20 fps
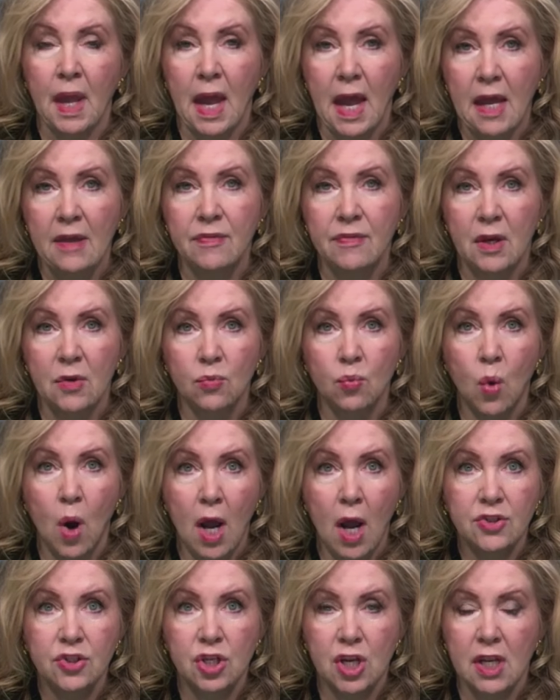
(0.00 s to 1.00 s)
And then
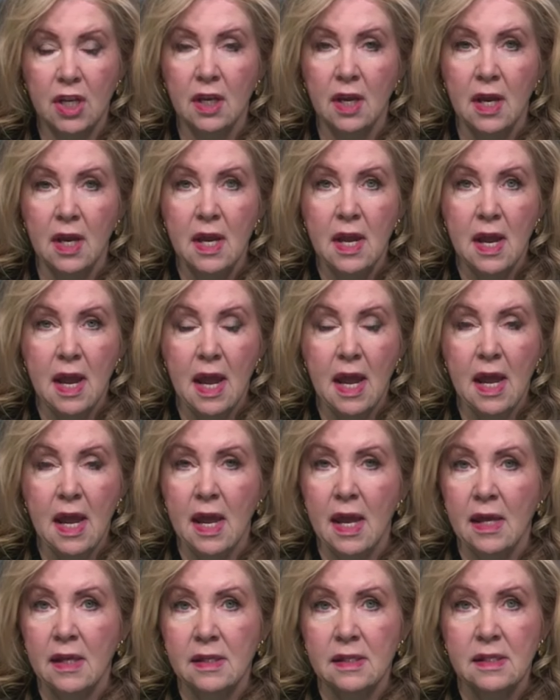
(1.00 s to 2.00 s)
watching
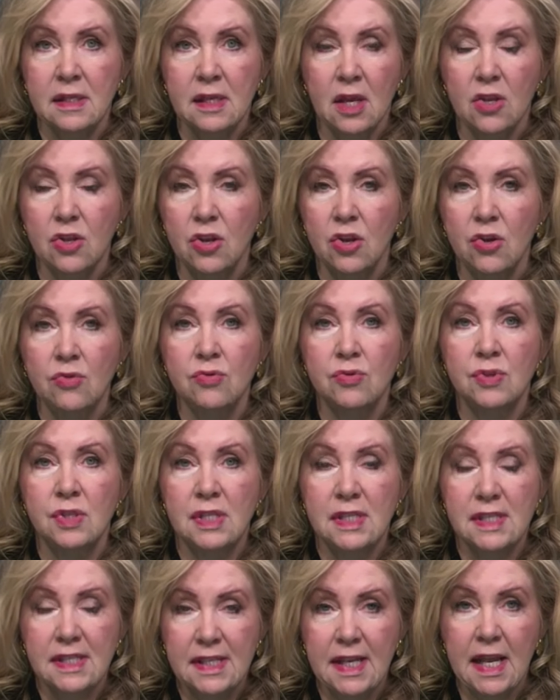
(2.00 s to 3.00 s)
as you
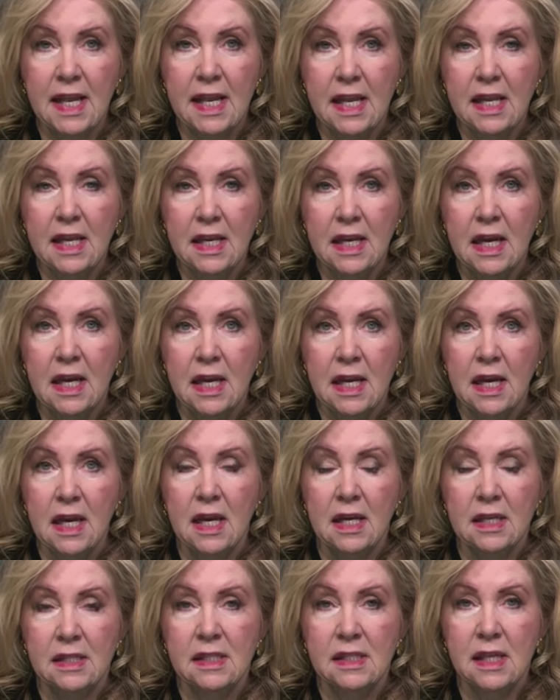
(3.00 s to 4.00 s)
see
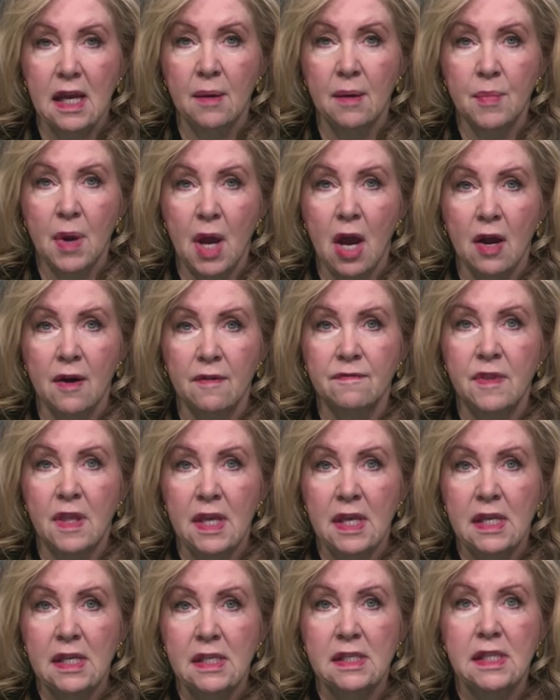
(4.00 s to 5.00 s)
as some of
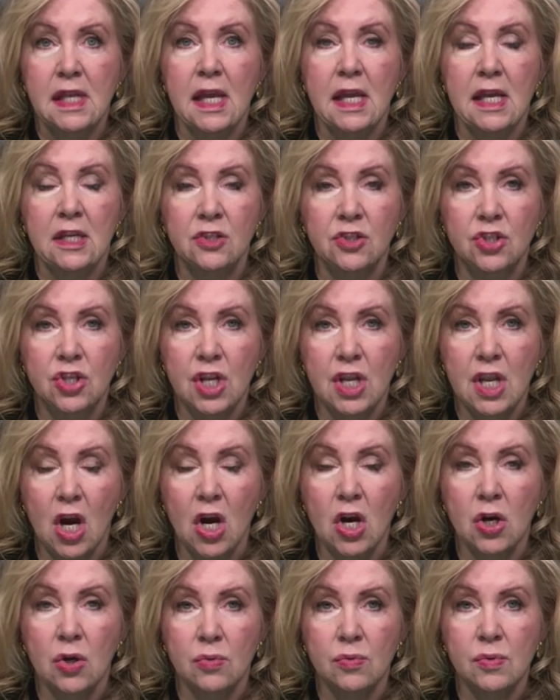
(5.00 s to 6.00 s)
these
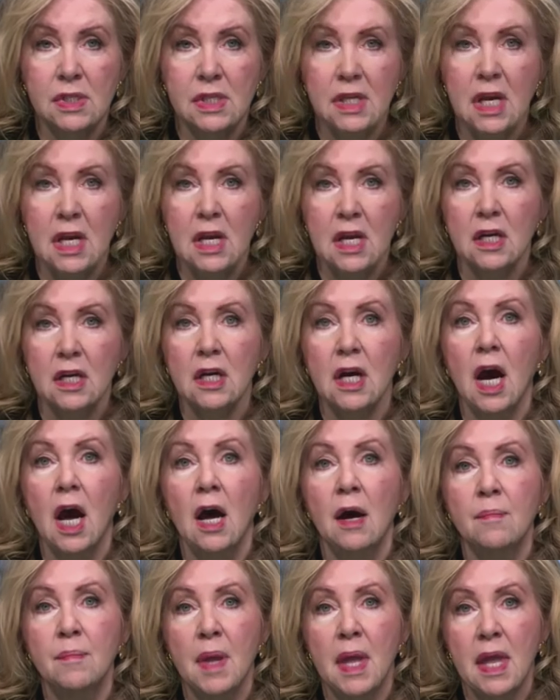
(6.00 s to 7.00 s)
NGOs
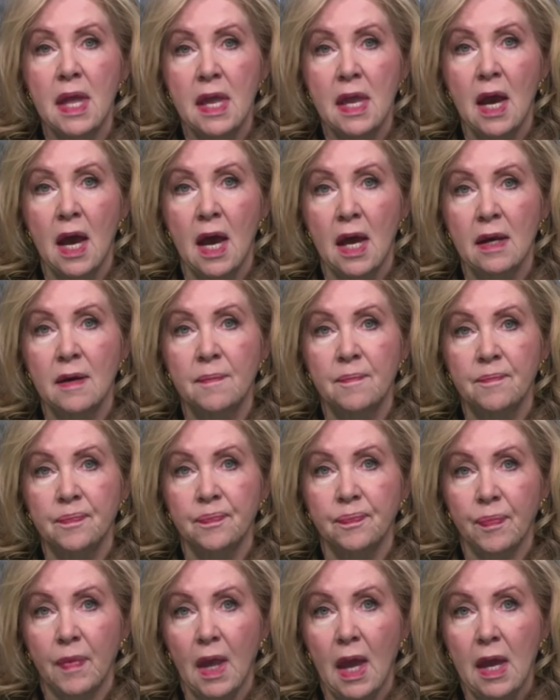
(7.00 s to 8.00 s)
come in
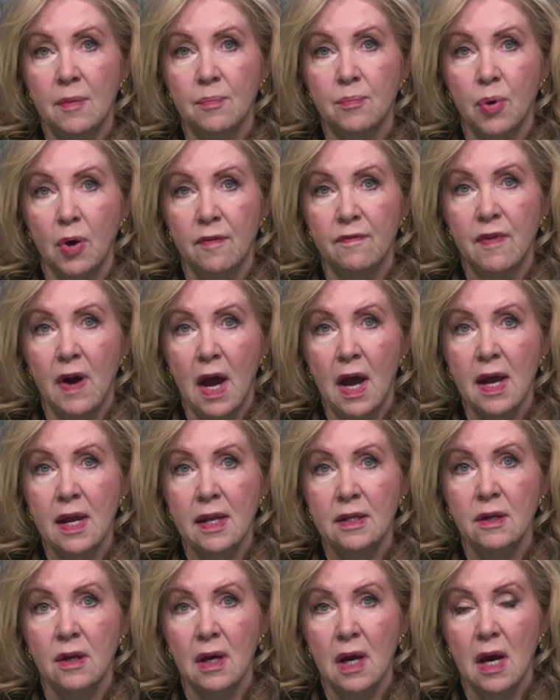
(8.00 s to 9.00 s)
and
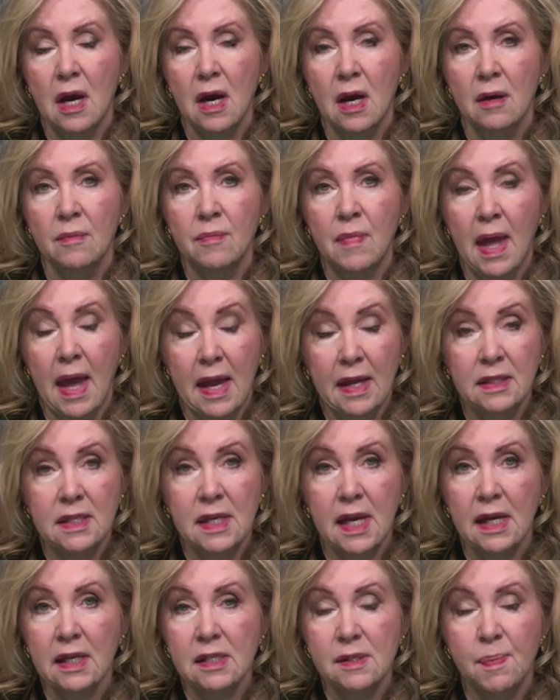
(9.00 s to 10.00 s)
provide um, at
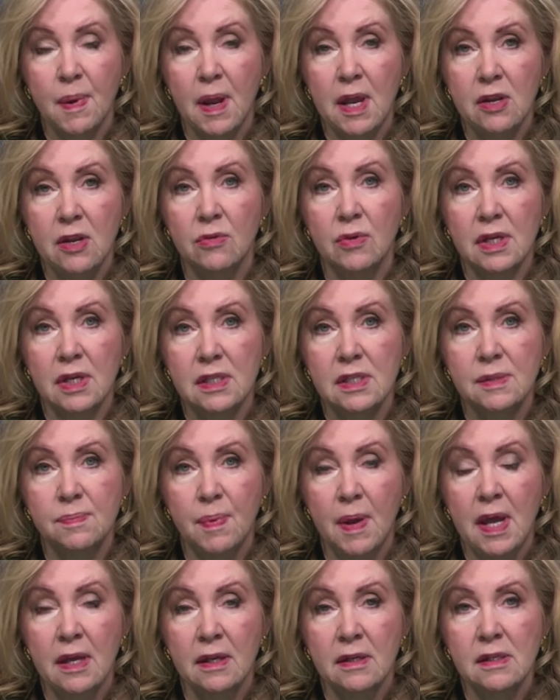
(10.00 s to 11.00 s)
taxpayer
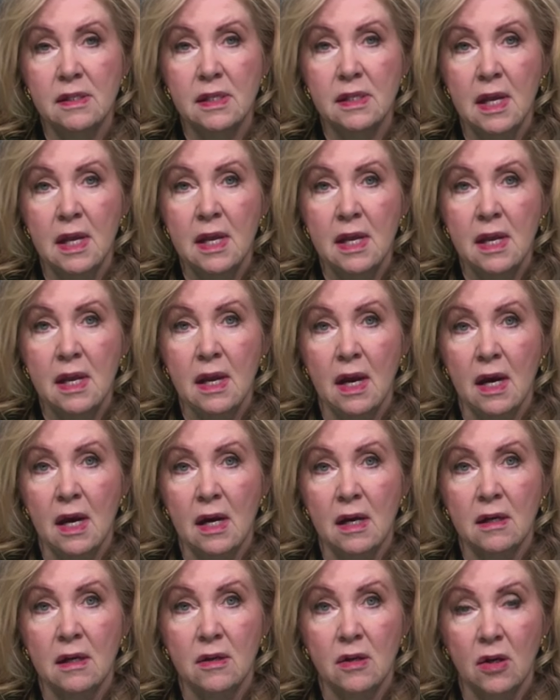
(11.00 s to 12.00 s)
expense
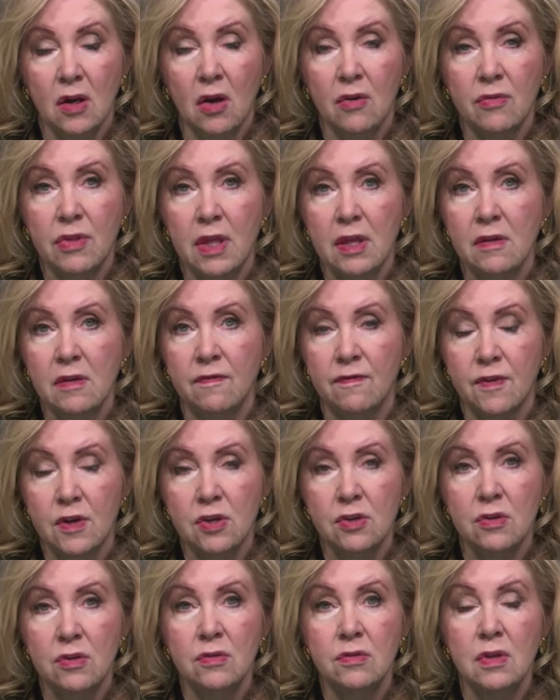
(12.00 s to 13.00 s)
uh, clothing,
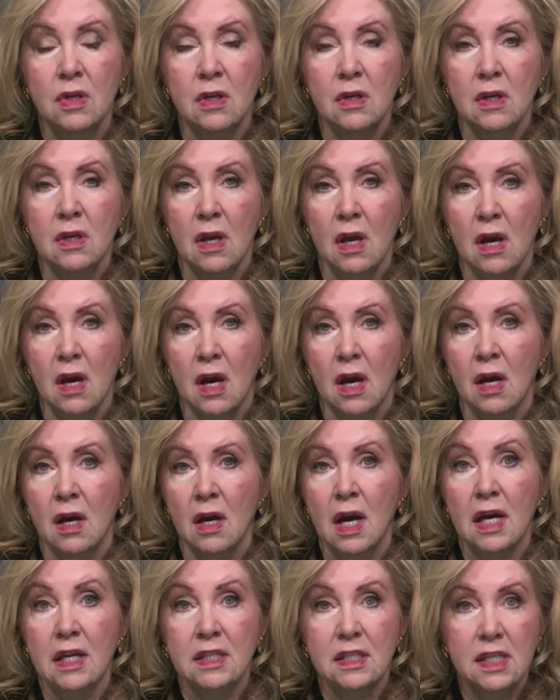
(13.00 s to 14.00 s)
food, uh,
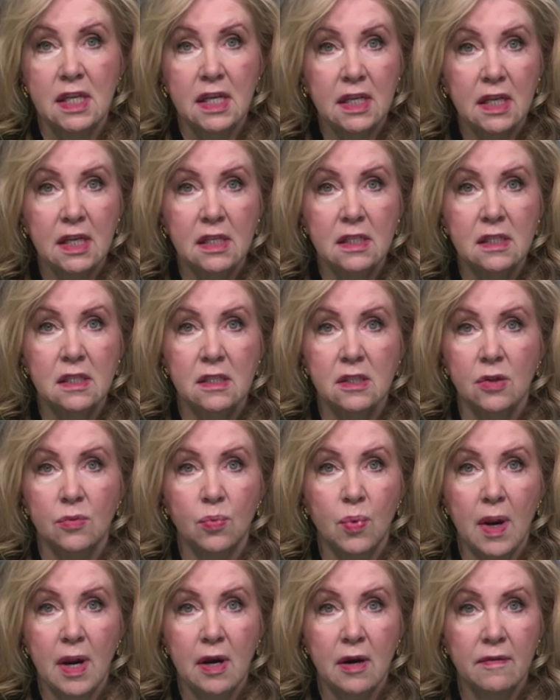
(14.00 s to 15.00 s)
a ticket to
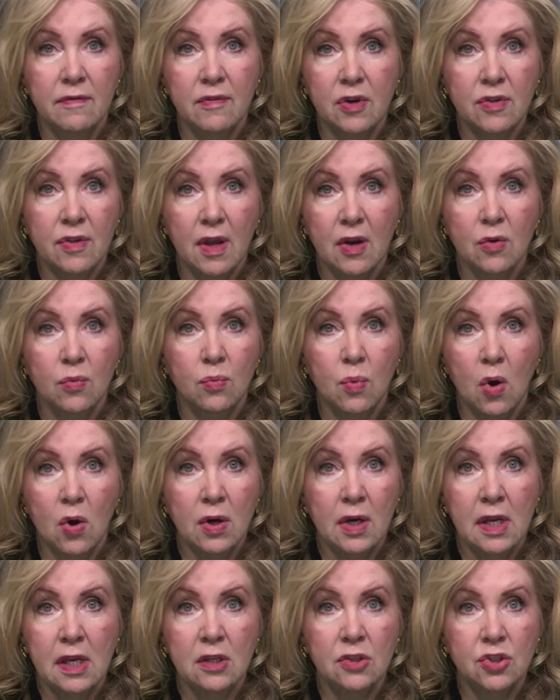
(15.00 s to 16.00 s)
wherever they're
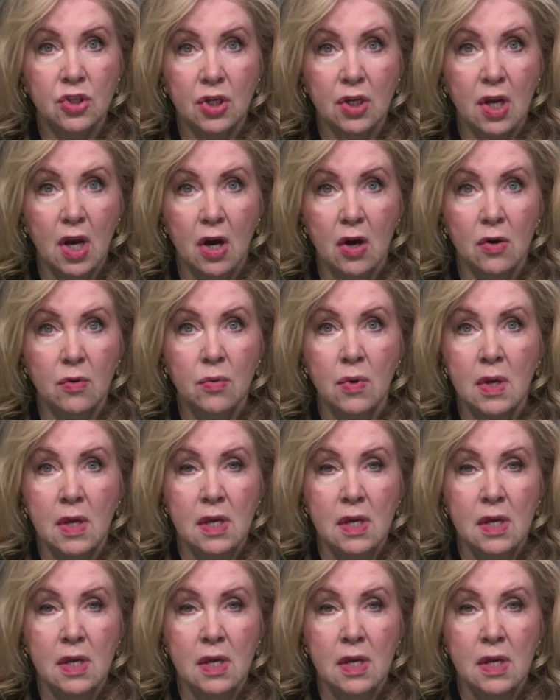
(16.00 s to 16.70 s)
wanting to go.